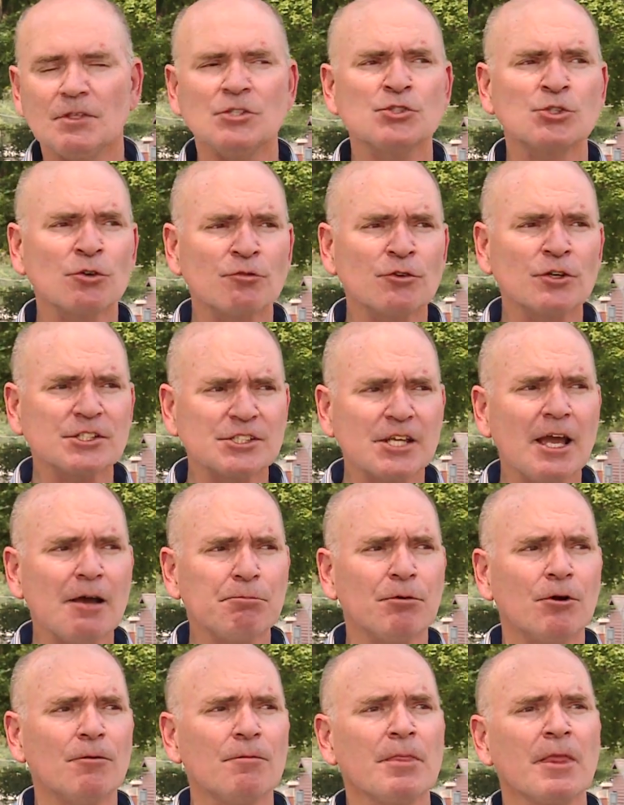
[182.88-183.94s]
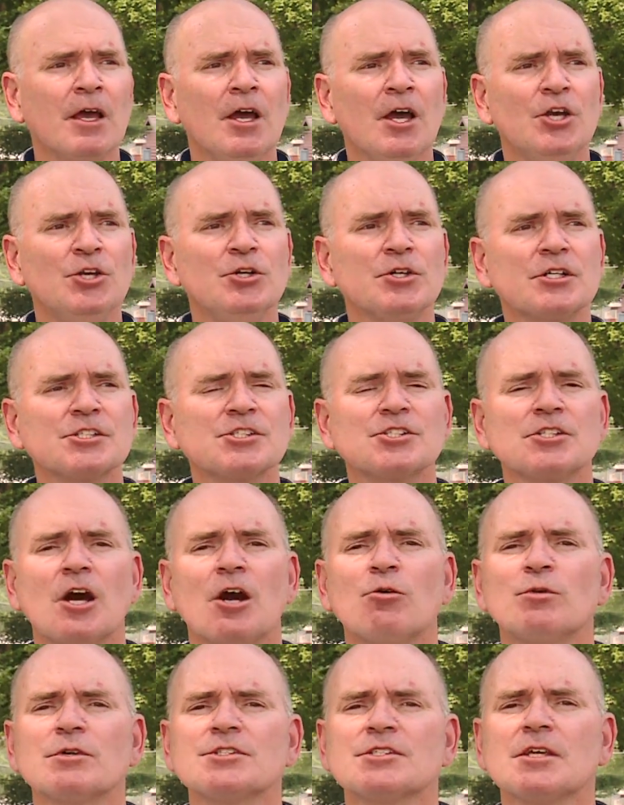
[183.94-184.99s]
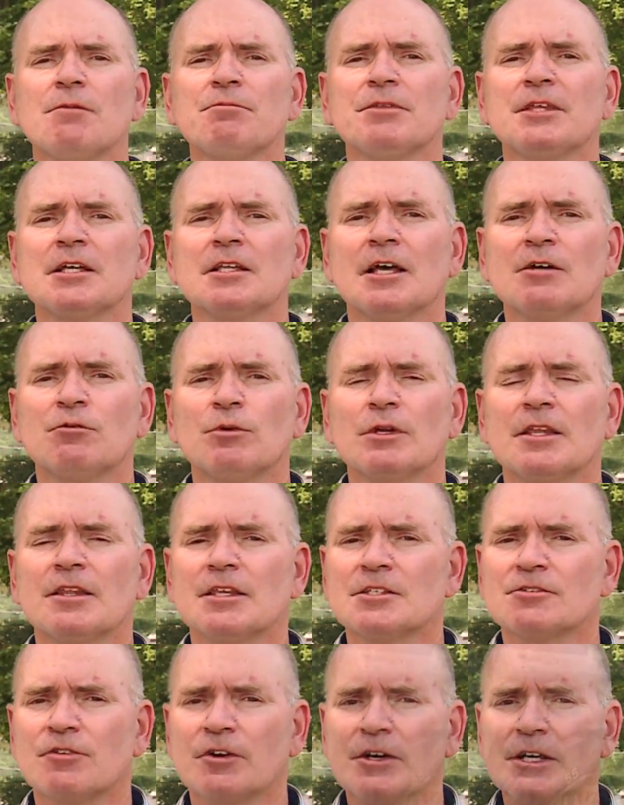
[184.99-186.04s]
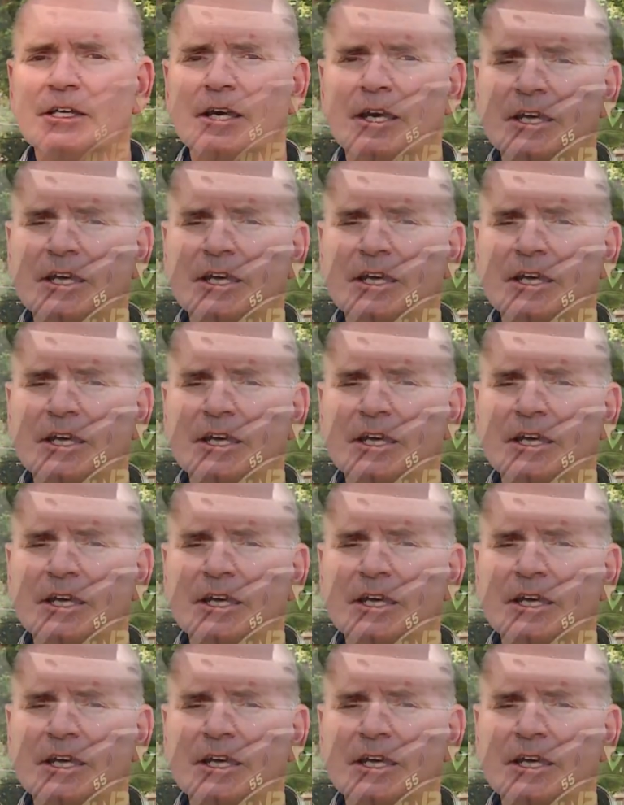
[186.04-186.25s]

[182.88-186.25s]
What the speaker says: So for example, you could start with something like one of these very